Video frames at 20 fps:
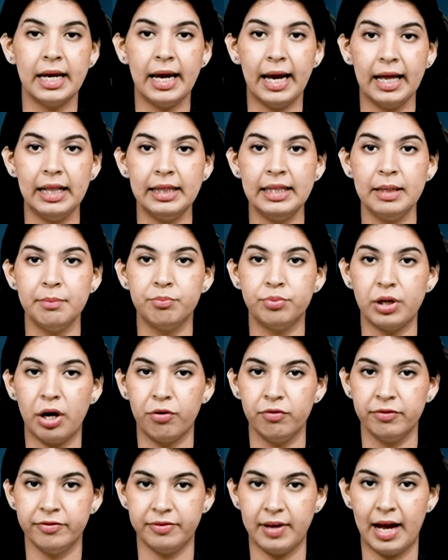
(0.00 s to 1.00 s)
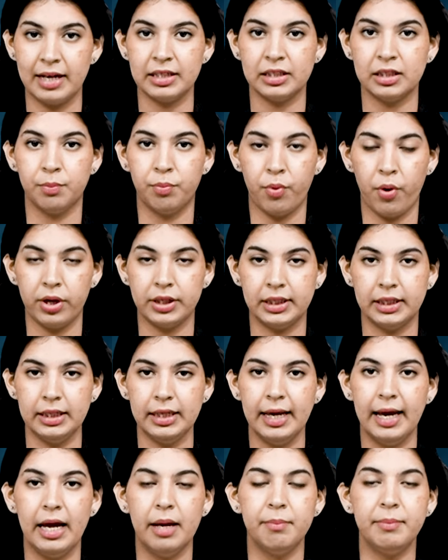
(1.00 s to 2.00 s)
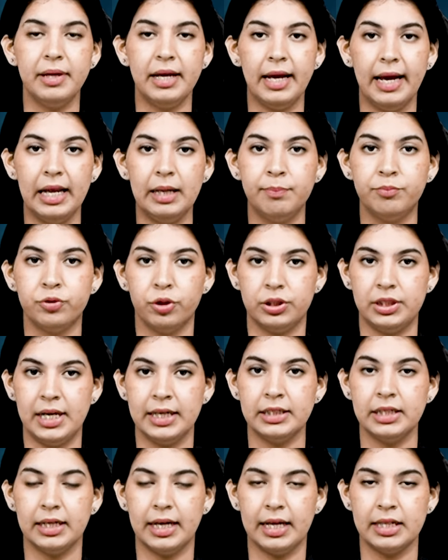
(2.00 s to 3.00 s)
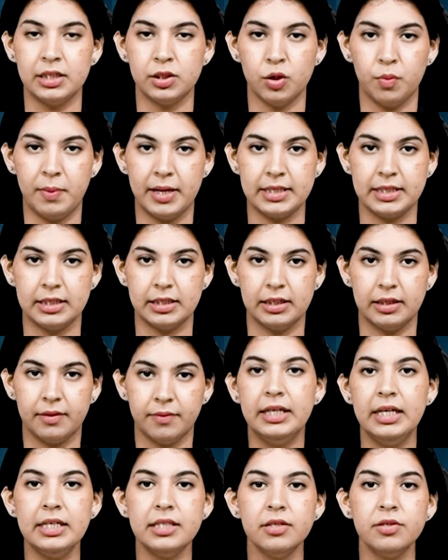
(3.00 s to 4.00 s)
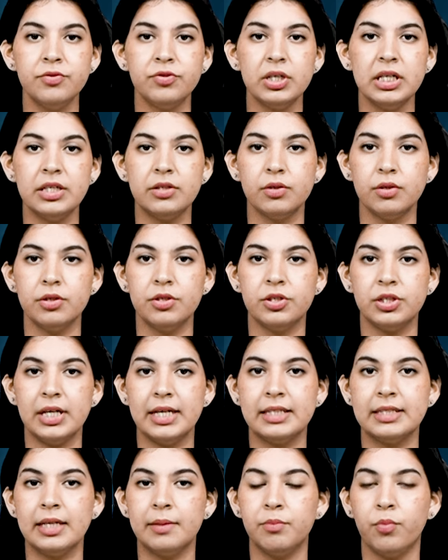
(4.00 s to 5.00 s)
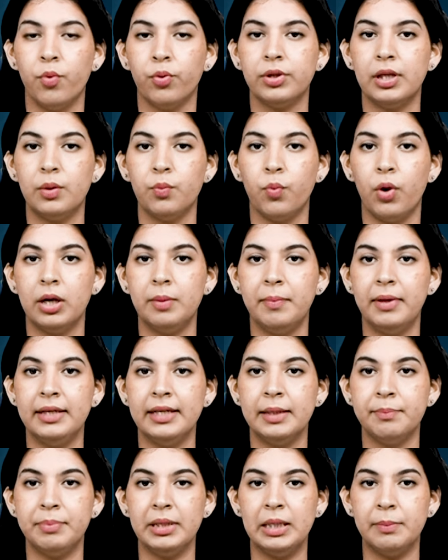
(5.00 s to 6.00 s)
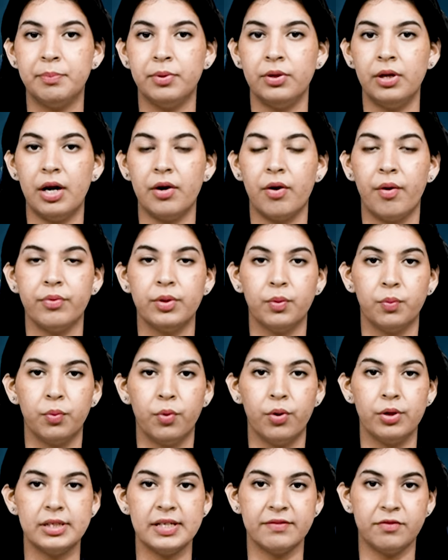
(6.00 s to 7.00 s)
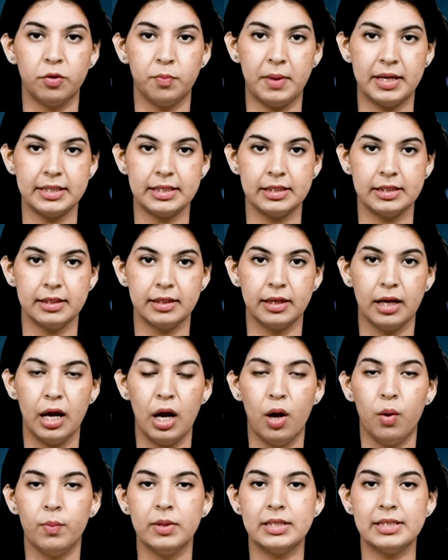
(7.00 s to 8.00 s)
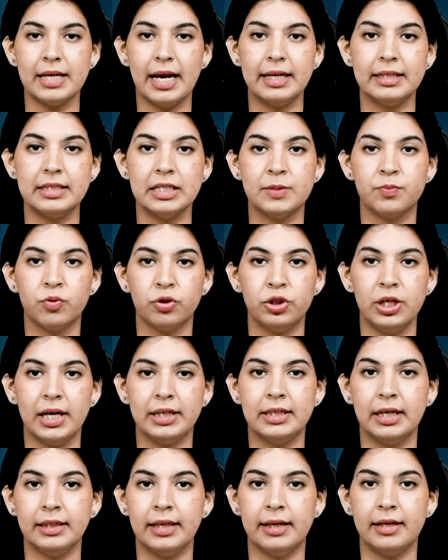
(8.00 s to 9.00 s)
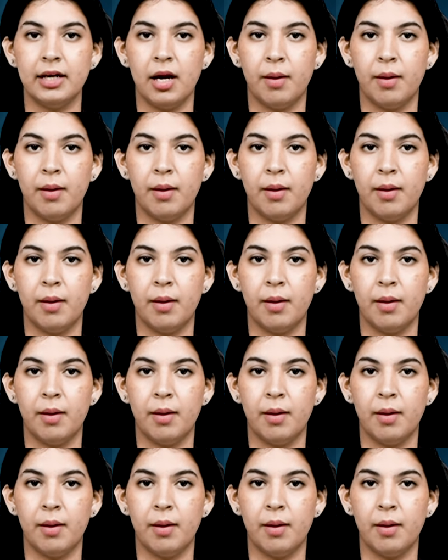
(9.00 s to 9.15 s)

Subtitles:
healthy brown fat in the body may help protect against obesity. Recent research states that more than 1 billion people around the world have obesity, with scientists projecting that